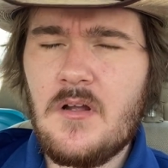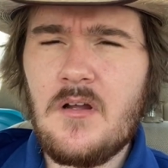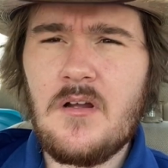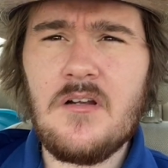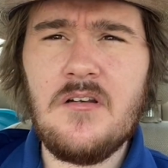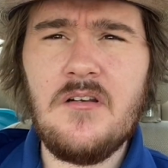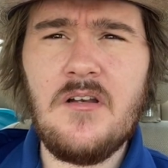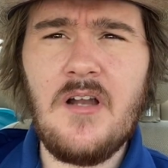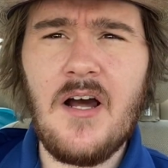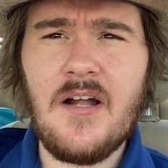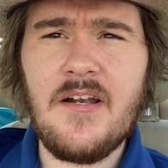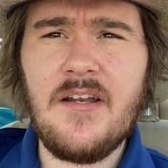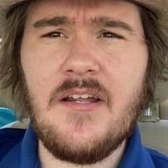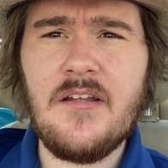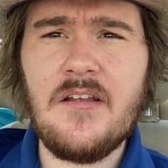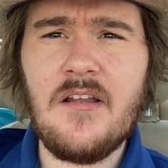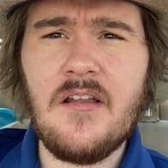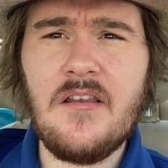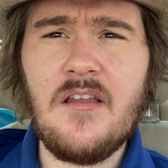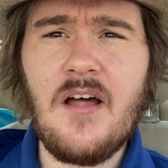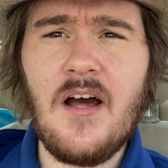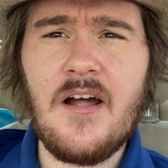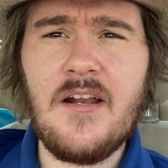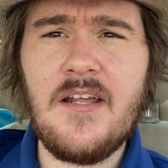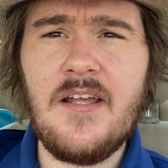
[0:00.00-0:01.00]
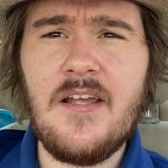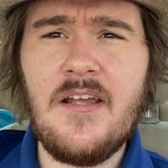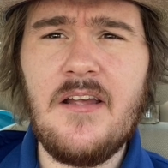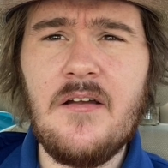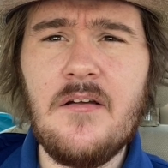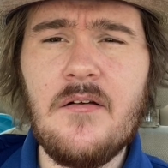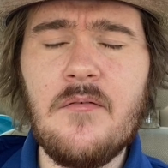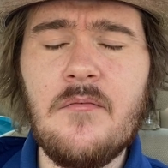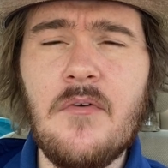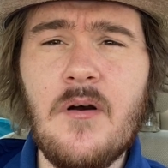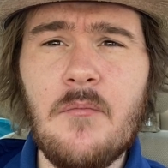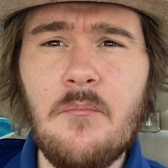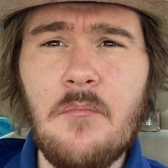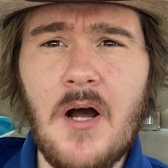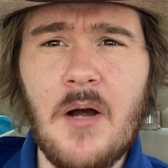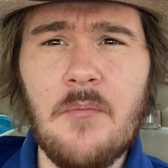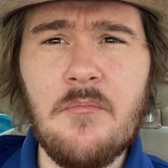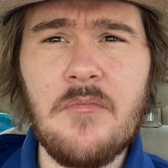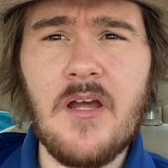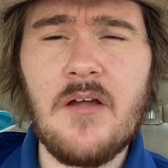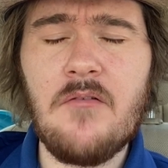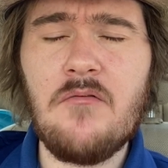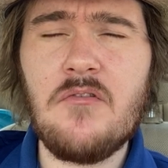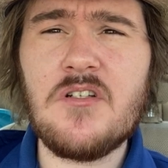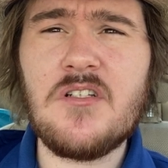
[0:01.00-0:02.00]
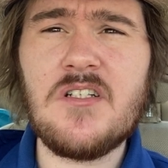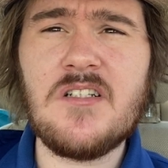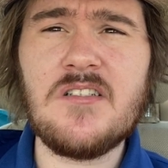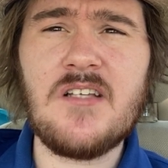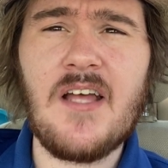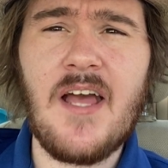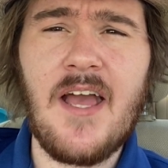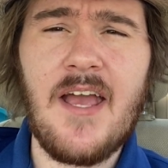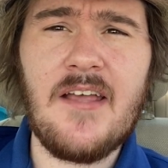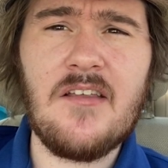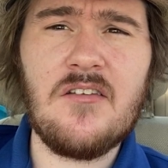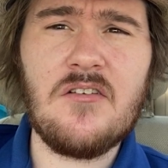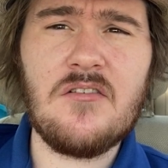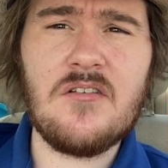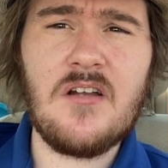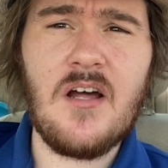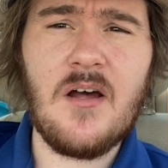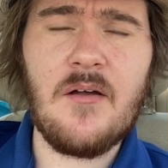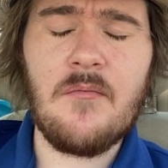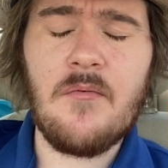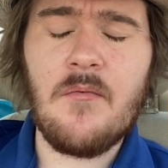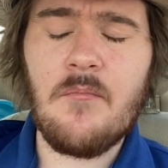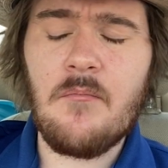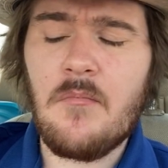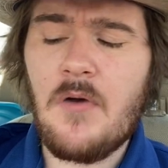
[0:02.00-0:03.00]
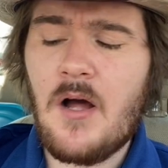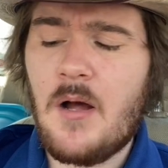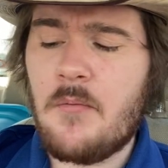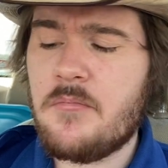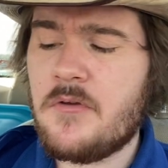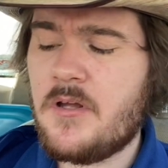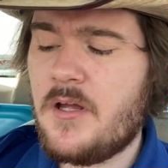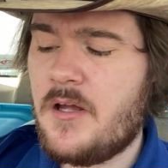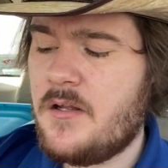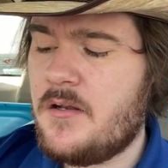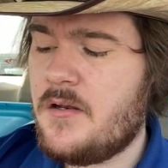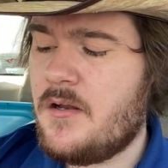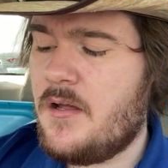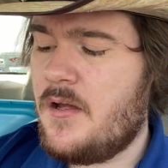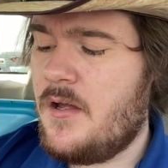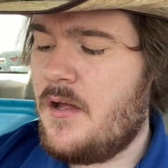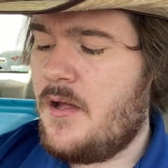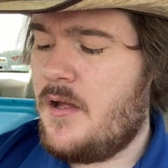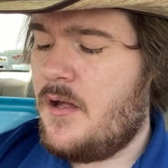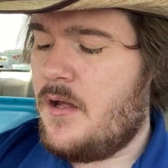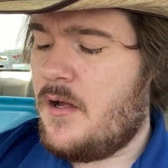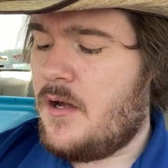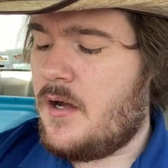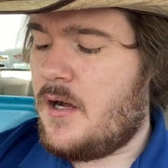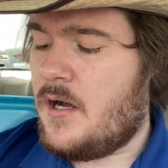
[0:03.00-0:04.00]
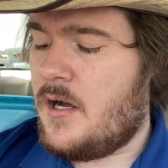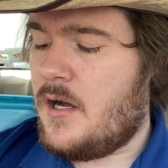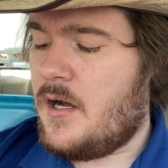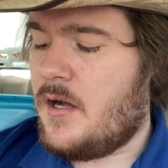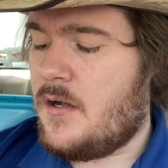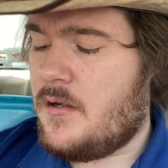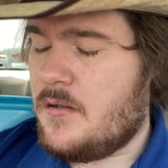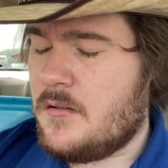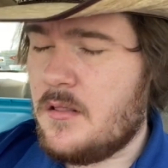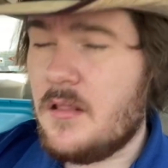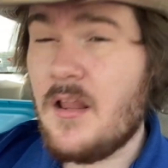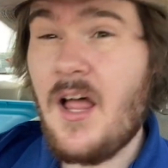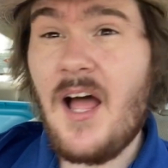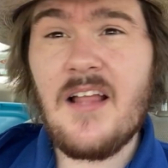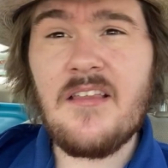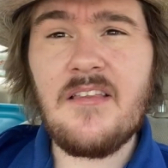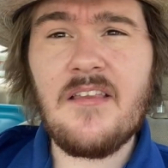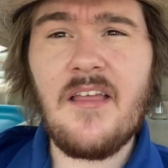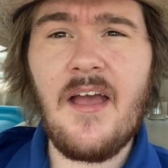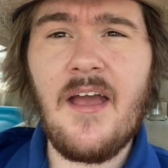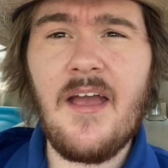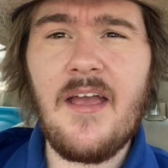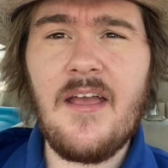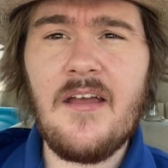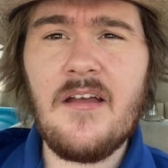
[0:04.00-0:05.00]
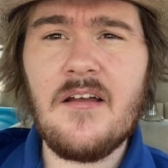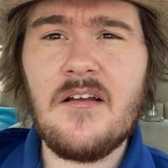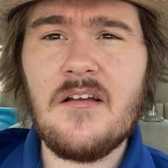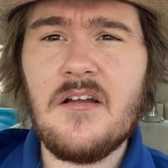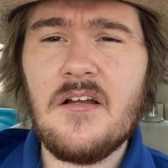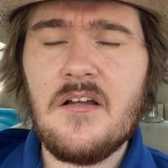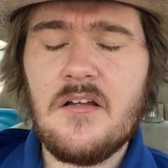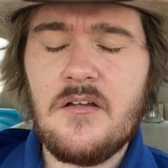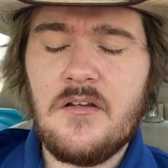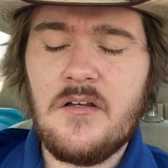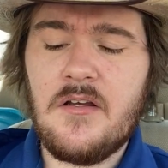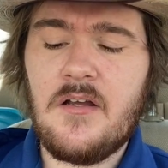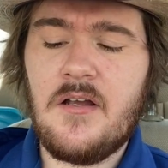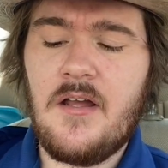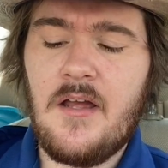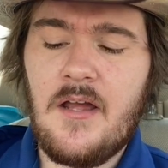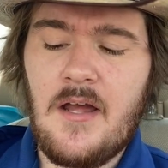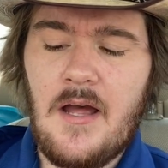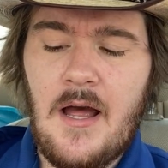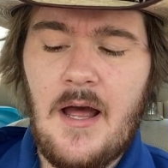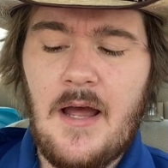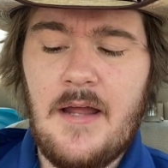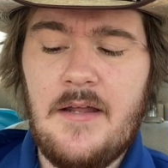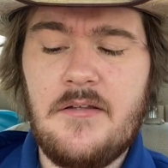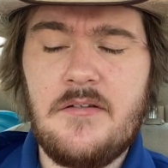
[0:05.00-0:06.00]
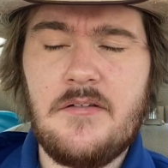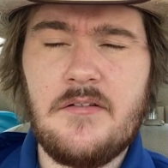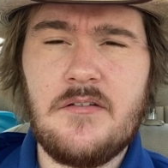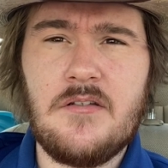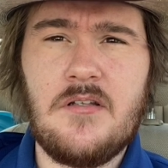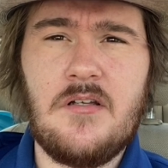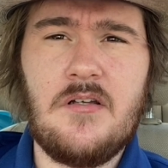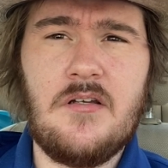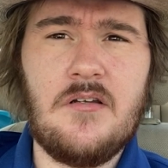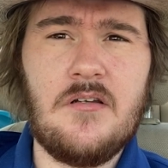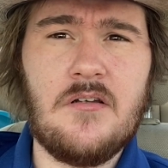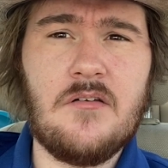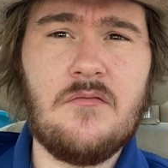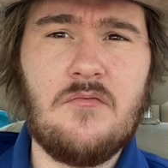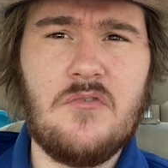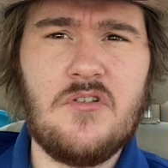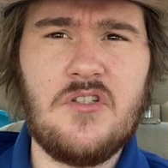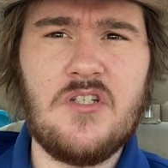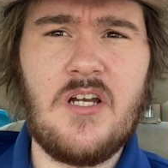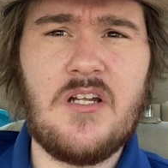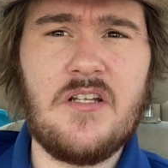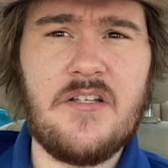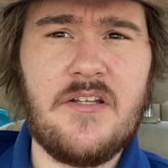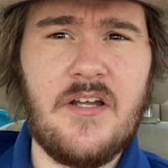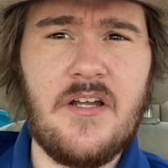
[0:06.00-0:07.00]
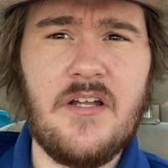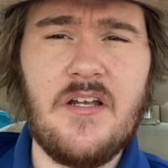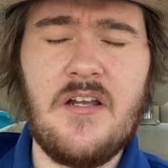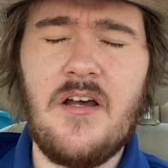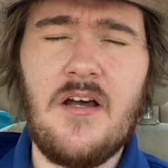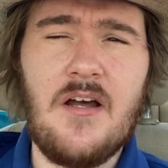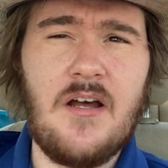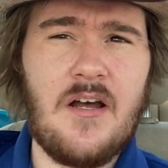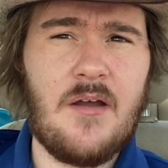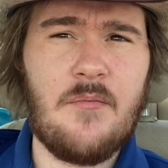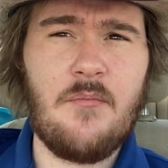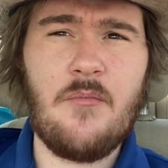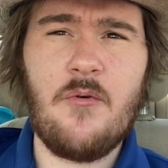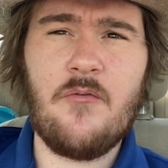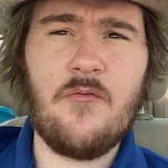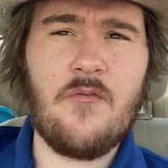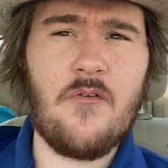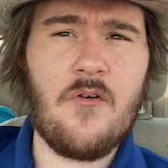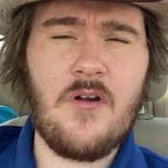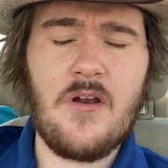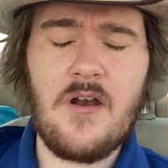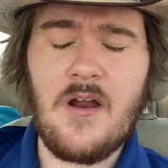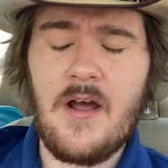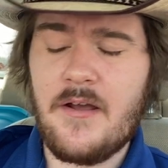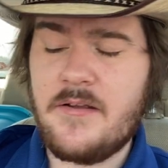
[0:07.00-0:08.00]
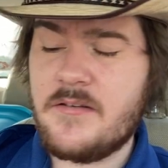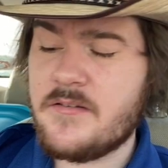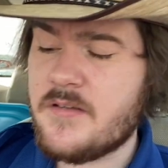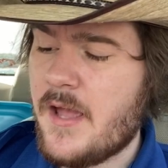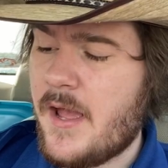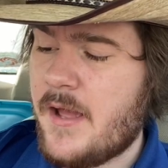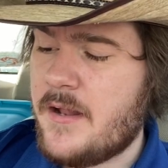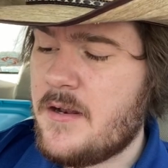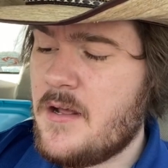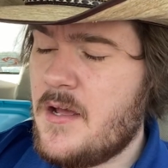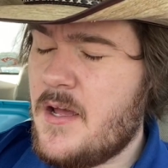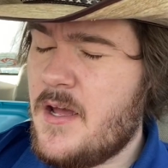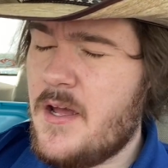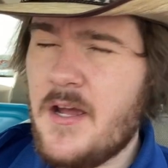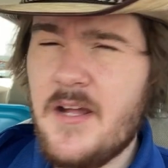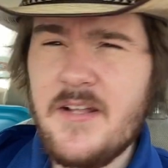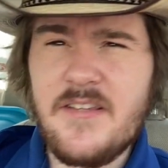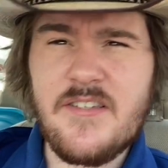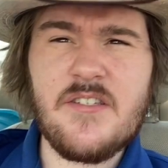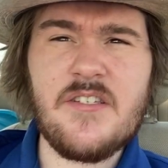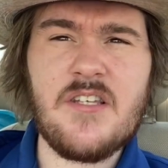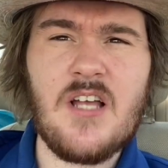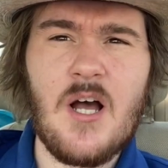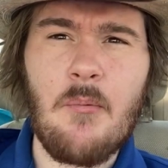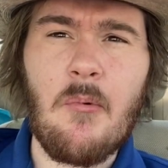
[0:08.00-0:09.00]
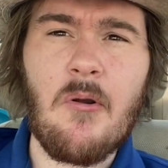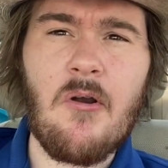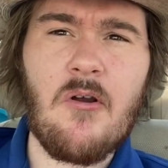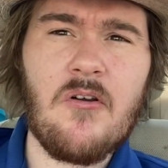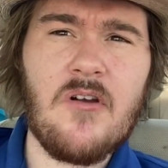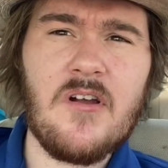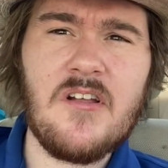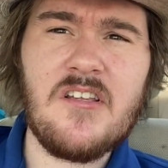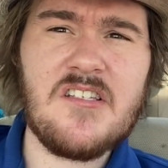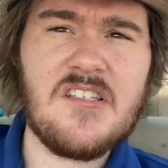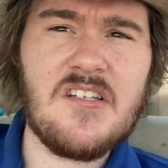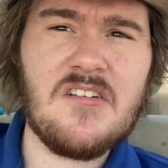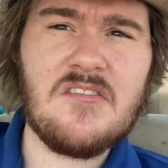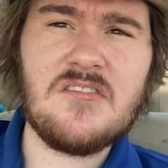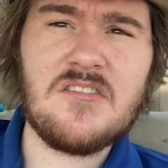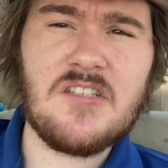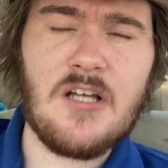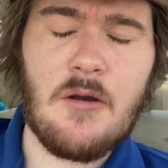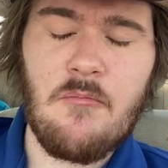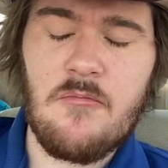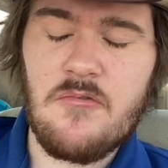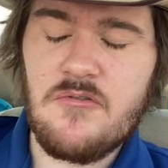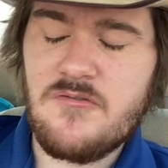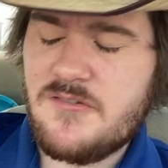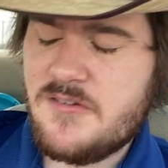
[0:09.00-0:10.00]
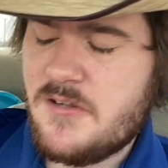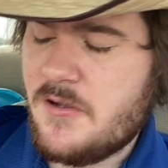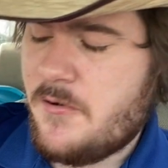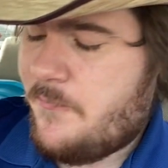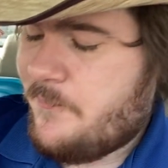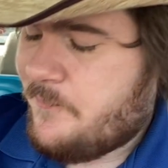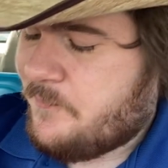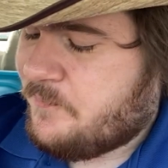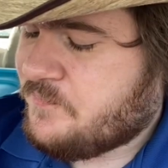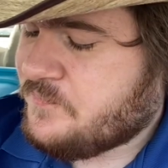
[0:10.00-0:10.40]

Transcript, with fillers: nutty, the nutty pumpkin, which is a hazelnut pumpkin uh, latte. You can get iced, which I did. I prefer it iced, and it's summer. It's still summer, so